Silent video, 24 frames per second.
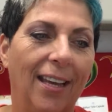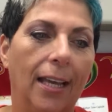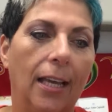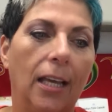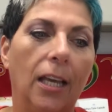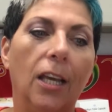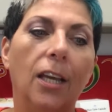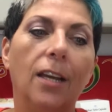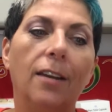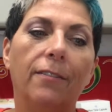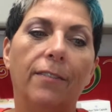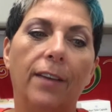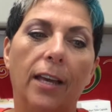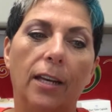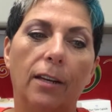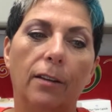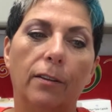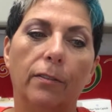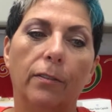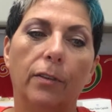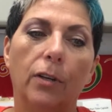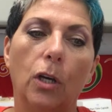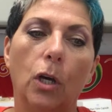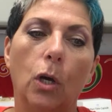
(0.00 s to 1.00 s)

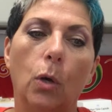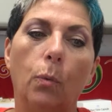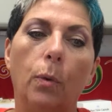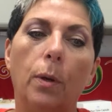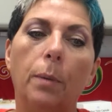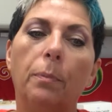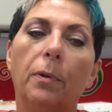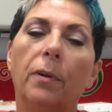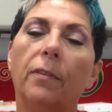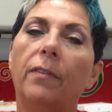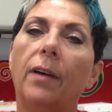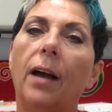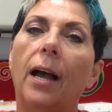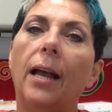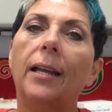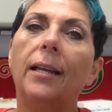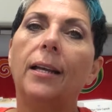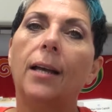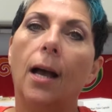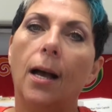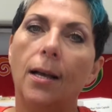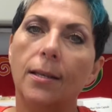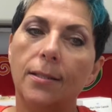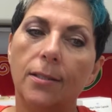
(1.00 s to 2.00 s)
Innovative. We provide
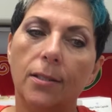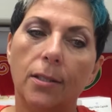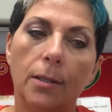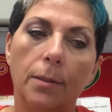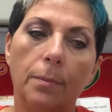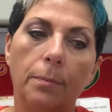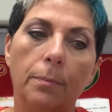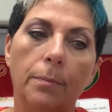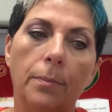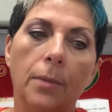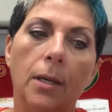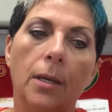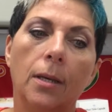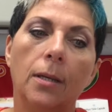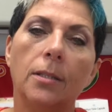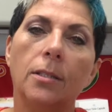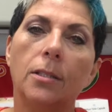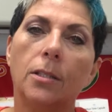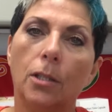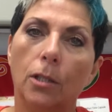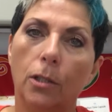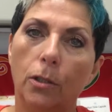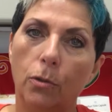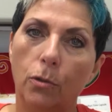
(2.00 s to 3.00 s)
custom
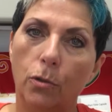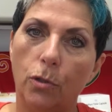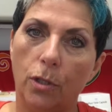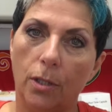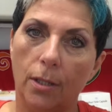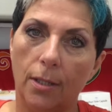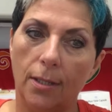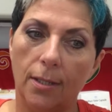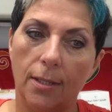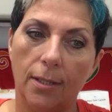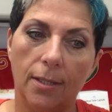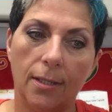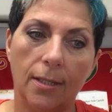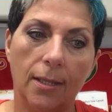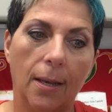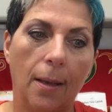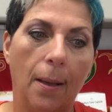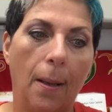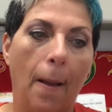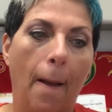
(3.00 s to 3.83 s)
solutions.